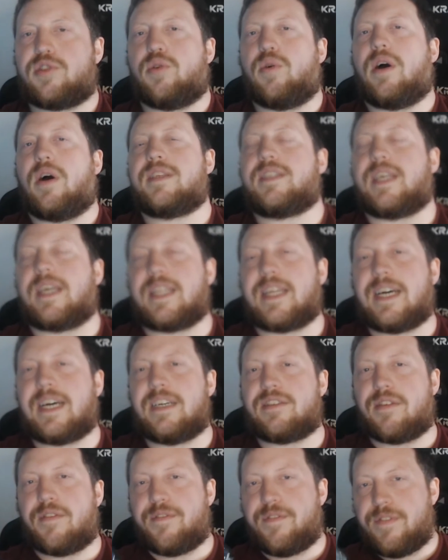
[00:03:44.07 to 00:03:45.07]
I think that
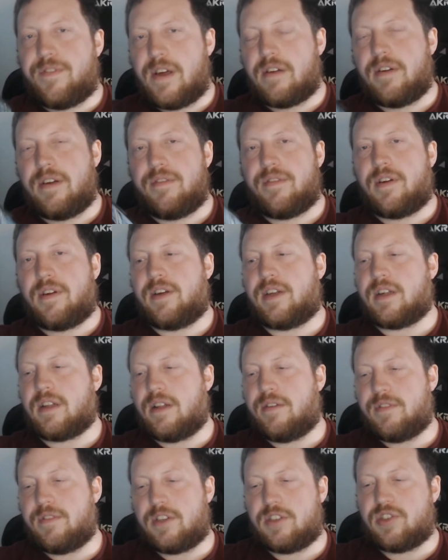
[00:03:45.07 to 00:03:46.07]
is a very
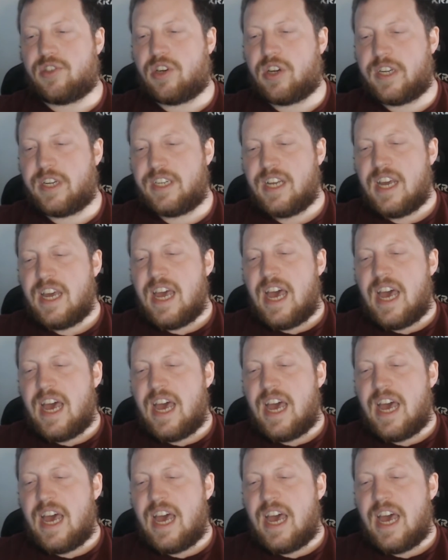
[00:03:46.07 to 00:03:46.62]
clever design,